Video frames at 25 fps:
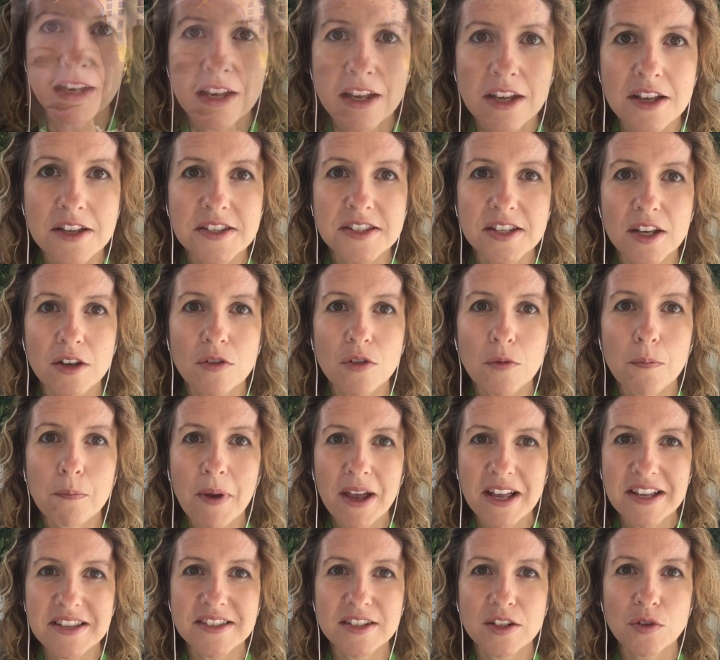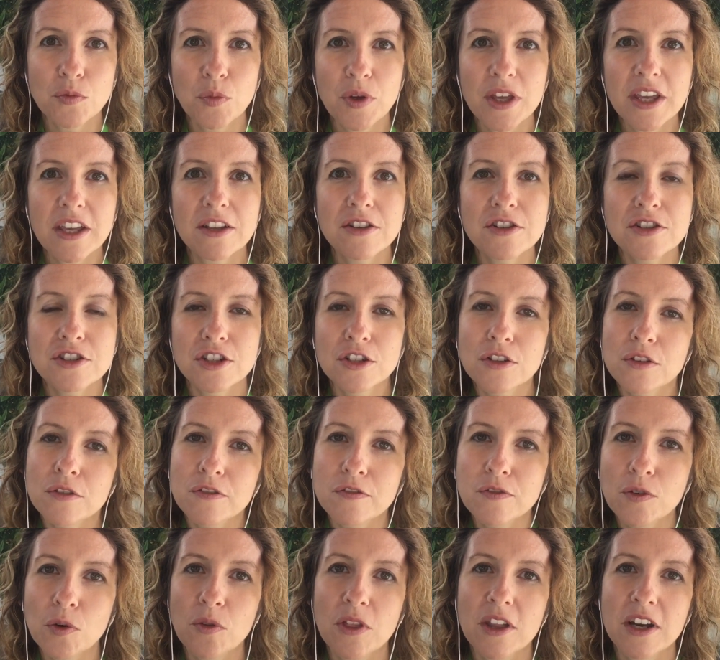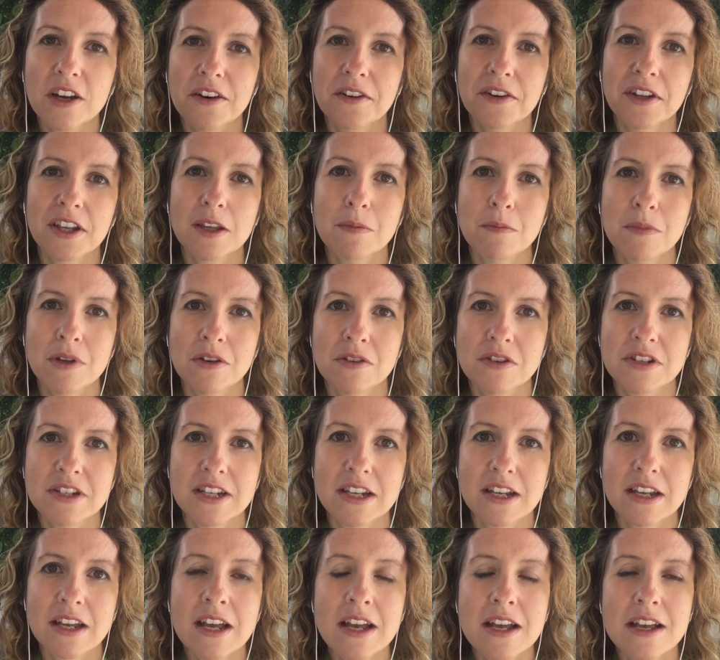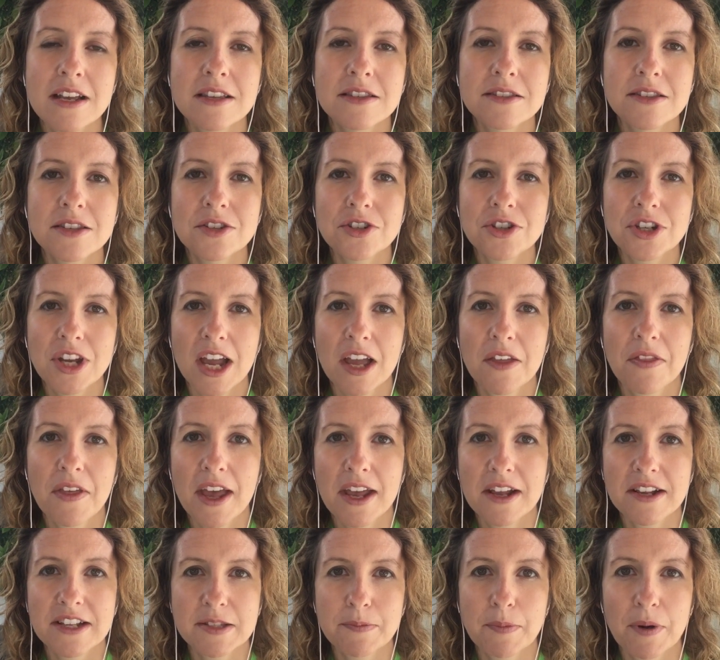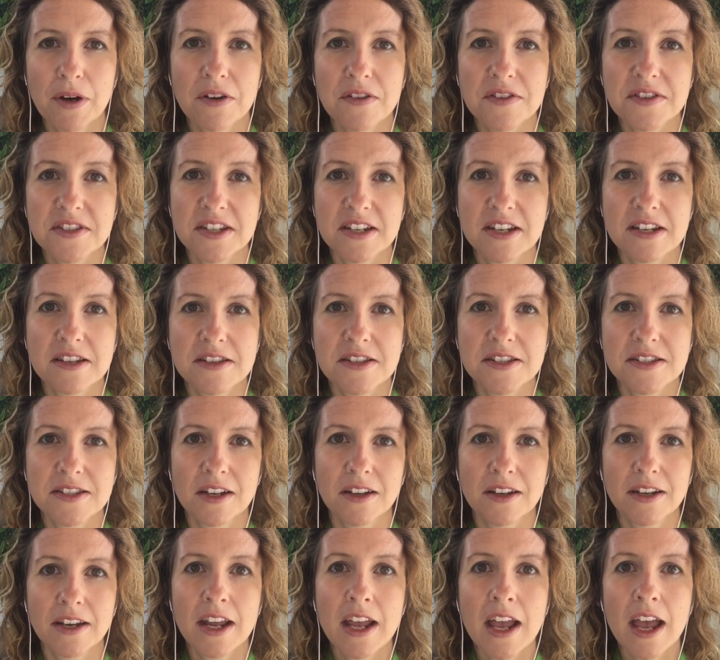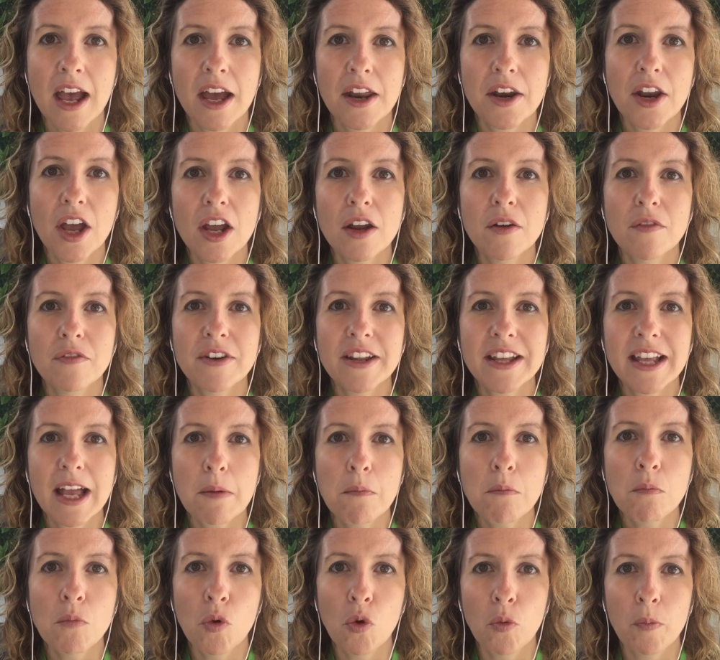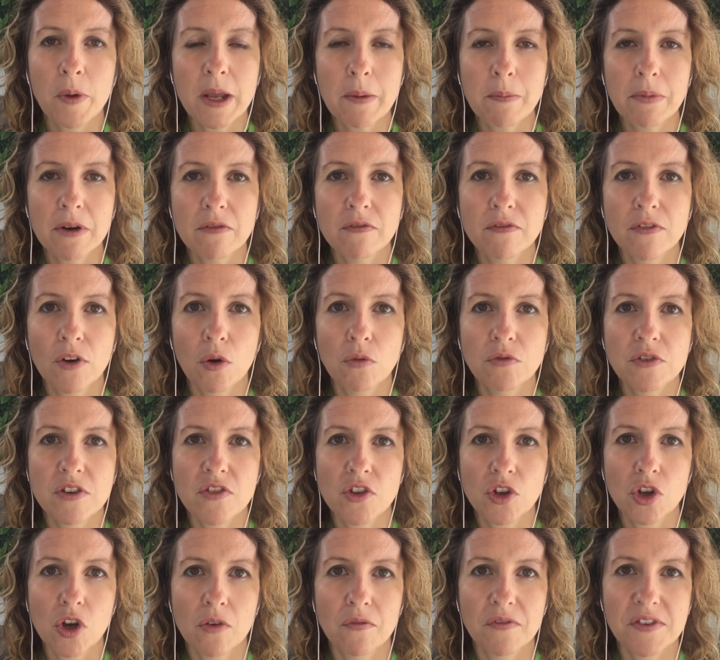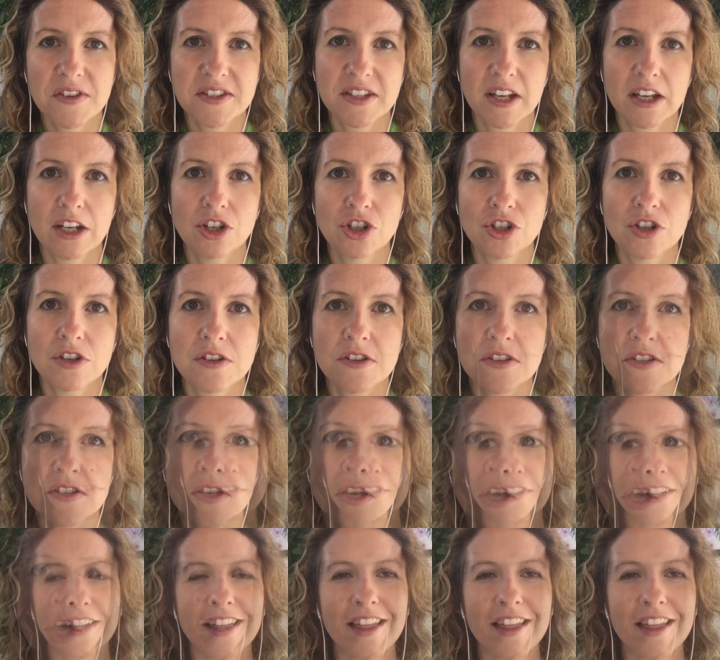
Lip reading: So the best thing we can do for the learning community is to share that experience and insight, and hopefully get more people involved in the conversations.